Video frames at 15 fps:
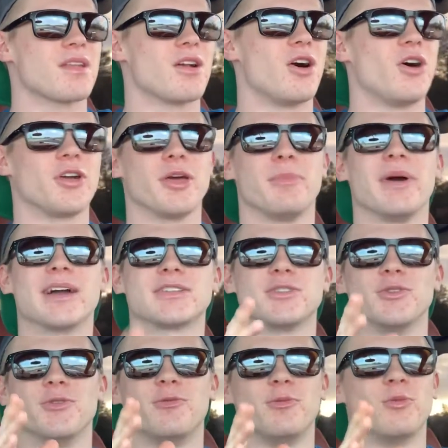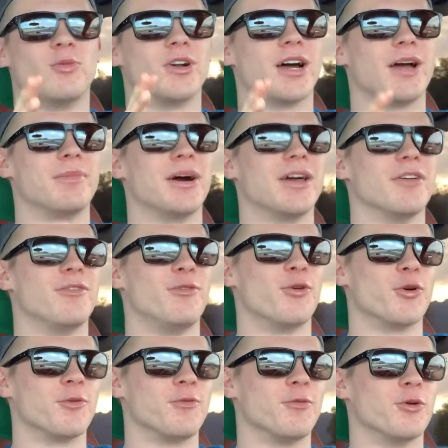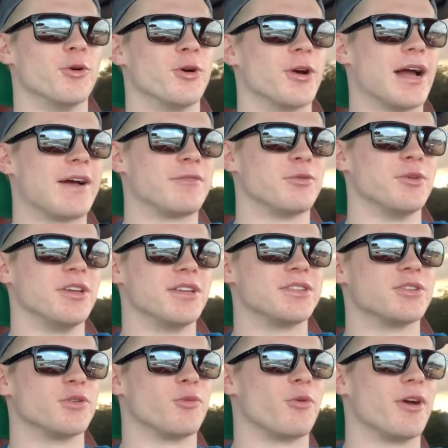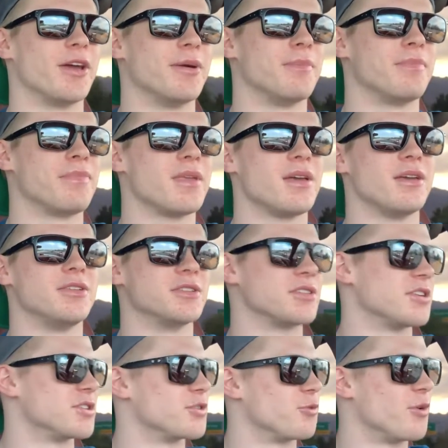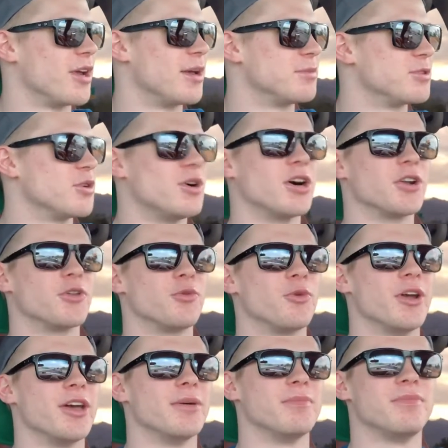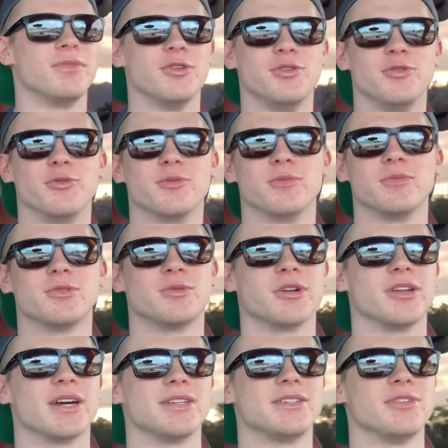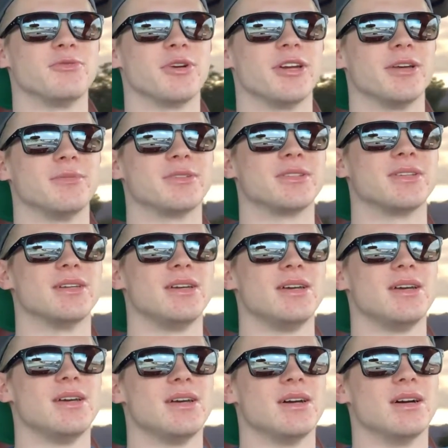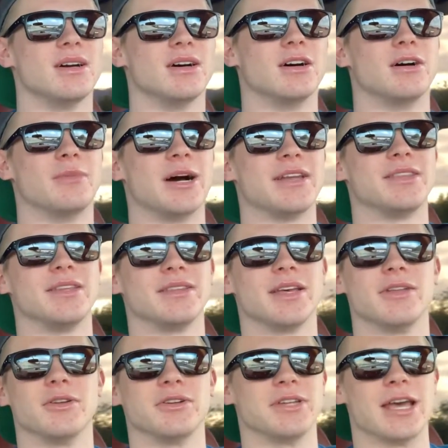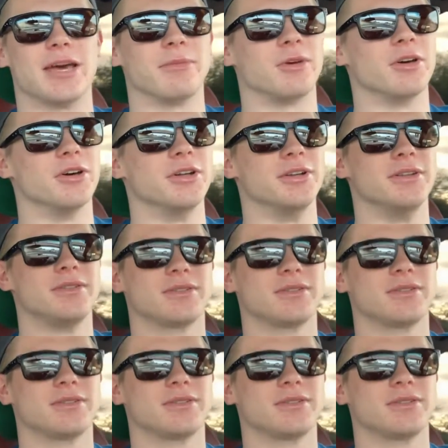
I'll get back to what I'd buy the Ford for after we get to the Ram, discuss the Ram. So onto the Ram, the new 2019 Rams. I think they look damn good.